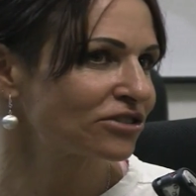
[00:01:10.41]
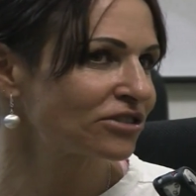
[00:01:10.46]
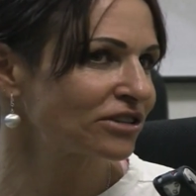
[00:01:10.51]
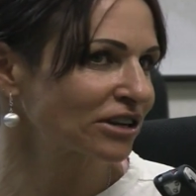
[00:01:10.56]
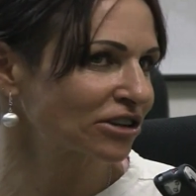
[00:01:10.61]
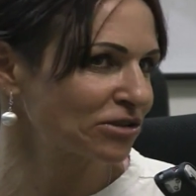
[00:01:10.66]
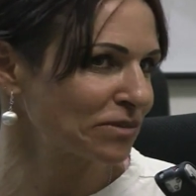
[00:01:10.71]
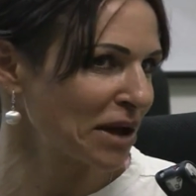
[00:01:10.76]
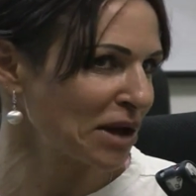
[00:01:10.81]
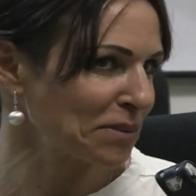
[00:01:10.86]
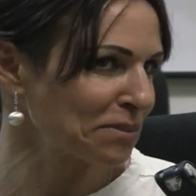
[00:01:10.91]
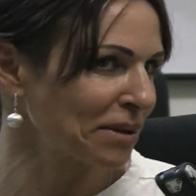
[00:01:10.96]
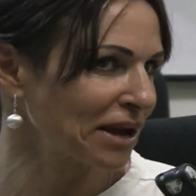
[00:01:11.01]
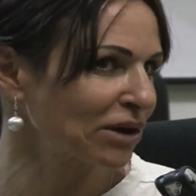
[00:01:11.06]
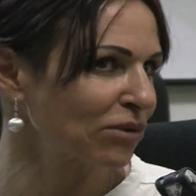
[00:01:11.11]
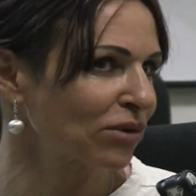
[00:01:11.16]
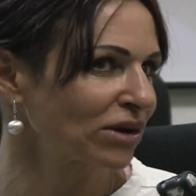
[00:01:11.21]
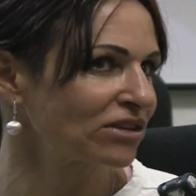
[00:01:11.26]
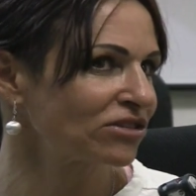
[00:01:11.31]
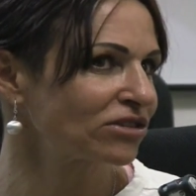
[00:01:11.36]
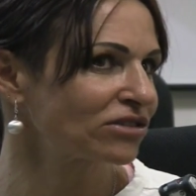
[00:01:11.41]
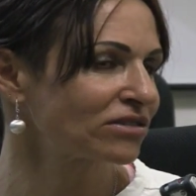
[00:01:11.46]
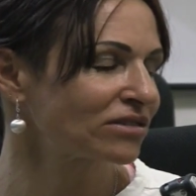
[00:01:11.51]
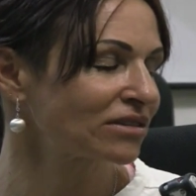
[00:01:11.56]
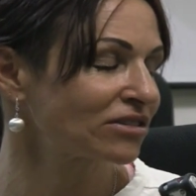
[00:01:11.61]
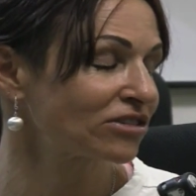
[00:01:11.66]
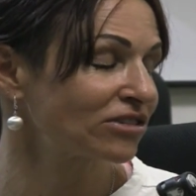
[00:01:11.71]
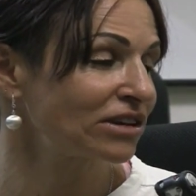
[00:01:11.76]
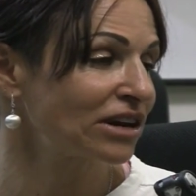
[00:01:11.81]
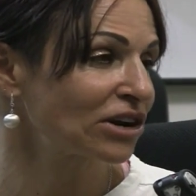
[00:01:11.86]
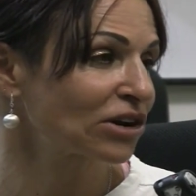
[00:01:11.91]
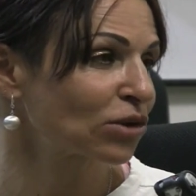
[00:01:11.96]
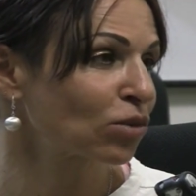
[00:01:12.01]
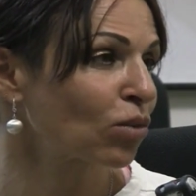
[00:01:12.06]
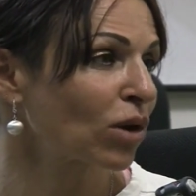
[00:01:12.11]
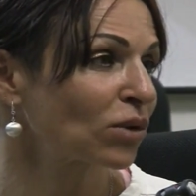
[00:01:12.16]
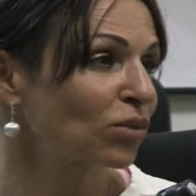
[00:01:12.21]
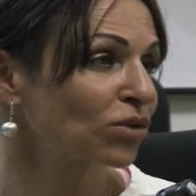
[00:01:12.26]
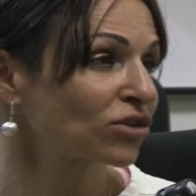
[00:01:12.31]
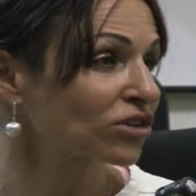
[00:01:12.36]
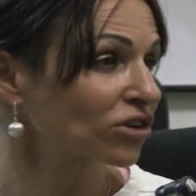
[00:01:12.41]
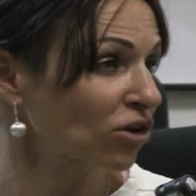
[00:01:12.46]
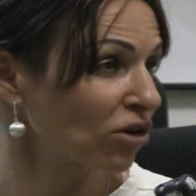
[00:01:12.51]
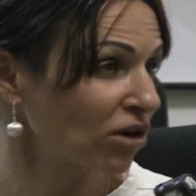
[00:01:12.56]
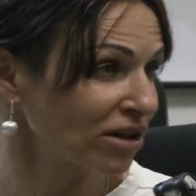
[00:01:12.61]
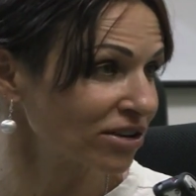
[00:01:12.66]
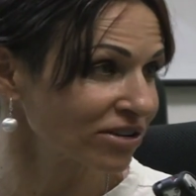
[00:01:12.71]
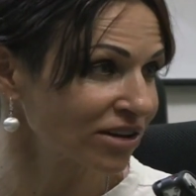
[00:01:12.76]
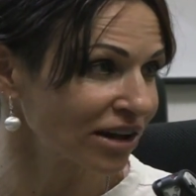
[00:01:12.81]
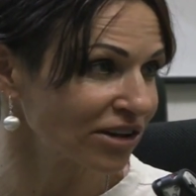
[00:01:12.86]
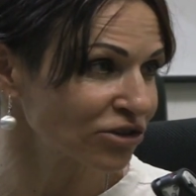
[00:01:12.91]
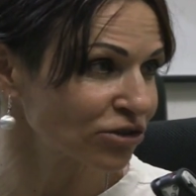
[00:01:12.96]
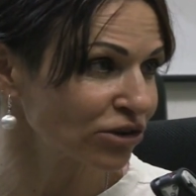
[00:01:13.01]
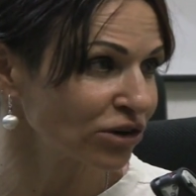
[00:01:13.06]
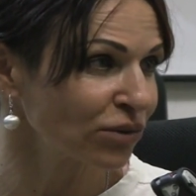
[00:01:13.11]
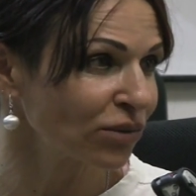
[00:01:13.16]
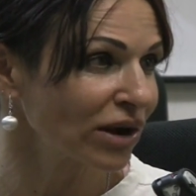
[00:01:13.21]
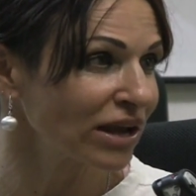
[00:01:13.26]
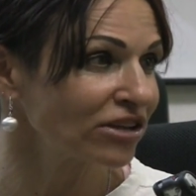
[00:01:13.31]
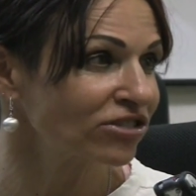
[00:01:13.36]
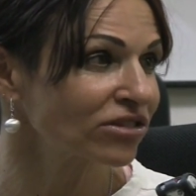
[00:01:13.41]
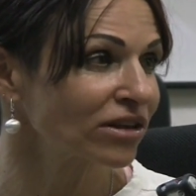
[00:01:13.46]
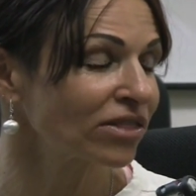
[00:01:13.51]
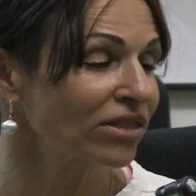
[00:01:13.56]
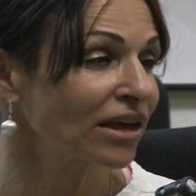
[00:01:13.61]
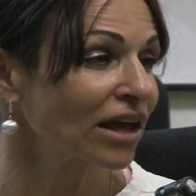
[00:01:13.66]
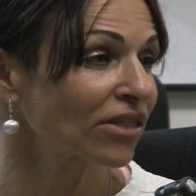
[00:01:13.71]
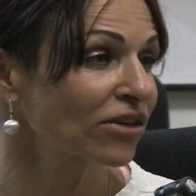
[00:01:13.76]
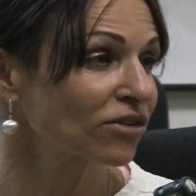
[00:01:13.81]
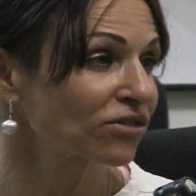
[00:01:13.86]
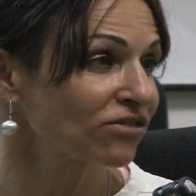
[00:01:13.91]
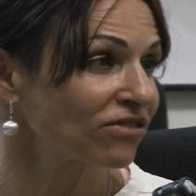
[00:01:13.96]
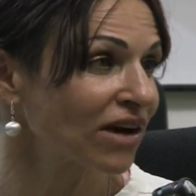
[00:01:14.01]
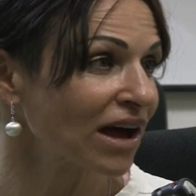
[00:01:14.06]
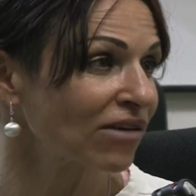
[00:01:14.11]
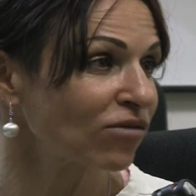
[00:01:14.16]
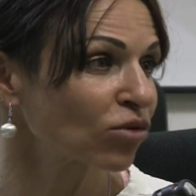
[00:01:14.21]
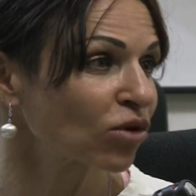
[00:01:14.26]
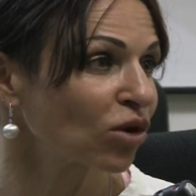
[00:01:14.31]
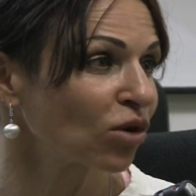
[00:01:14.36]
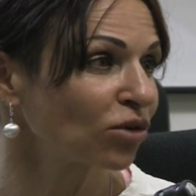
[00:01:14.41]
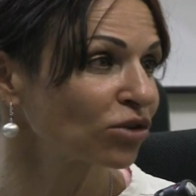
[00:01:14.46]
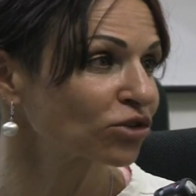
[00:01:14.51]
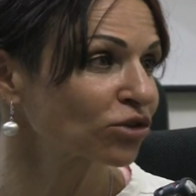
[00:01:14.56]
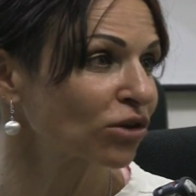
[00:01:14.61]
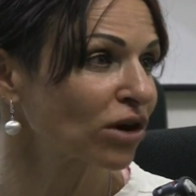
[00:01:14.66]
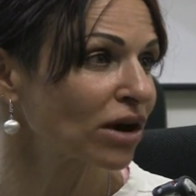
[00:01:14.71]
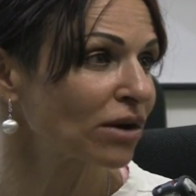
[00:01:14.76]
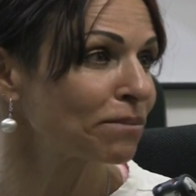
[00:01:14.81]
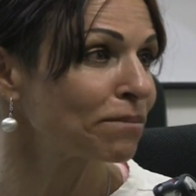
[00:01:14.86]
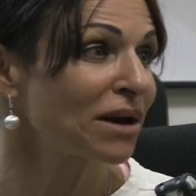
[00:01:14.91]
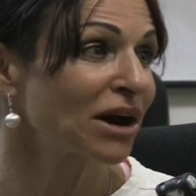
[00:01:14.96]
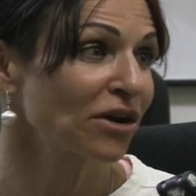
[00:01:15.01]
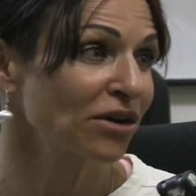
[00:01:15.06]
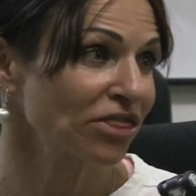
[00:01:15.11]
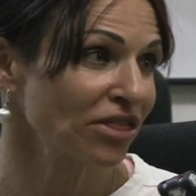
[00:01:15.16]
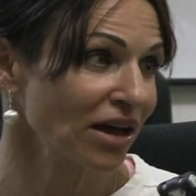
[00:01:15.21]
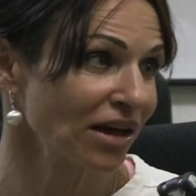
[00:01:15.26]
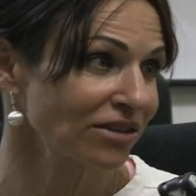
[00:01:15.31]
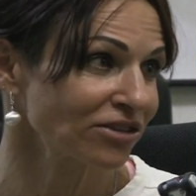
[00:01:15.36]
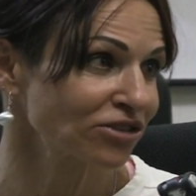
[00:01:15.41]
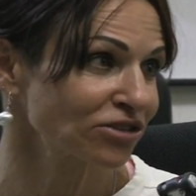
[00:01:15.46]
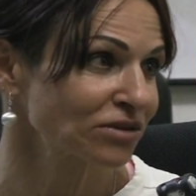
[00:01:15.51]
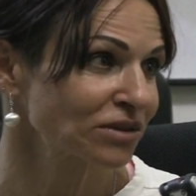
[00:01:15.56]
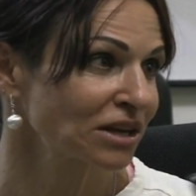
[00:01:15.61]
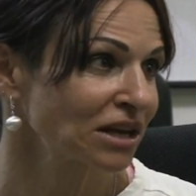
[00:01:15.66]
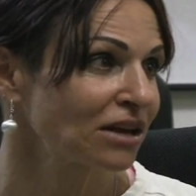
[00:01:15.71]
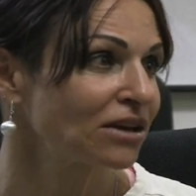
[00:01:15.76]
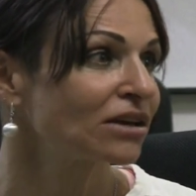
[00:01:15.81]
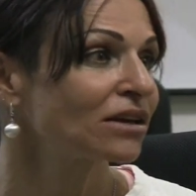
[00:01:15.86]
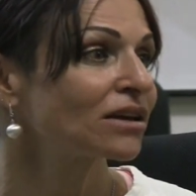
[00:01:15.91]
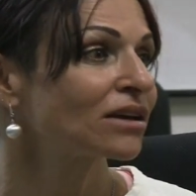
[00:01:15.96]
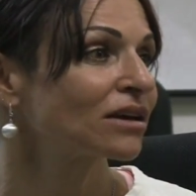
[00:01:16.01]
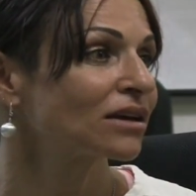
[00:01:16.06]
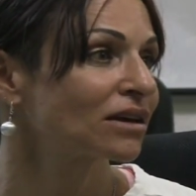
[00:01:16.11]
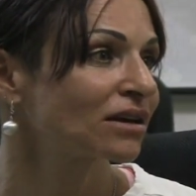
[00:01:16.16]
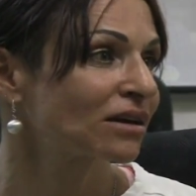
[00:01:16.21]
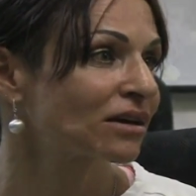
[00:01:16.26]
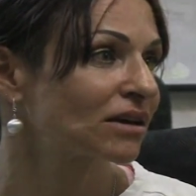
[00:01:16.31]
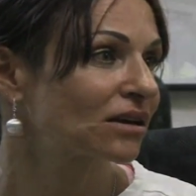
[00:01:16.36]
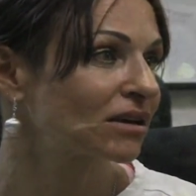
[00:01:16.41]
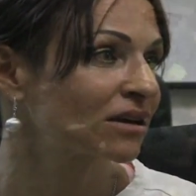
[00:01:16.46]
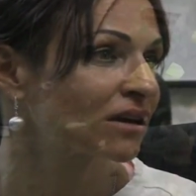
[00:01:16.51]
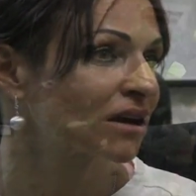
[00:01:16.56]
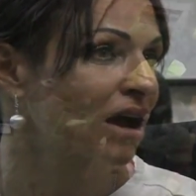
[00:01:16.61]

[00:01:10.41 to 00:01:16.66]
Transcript: six mountain bike races this year. One was a cross country race, and the other wow. five were ultra marathons. Anything local?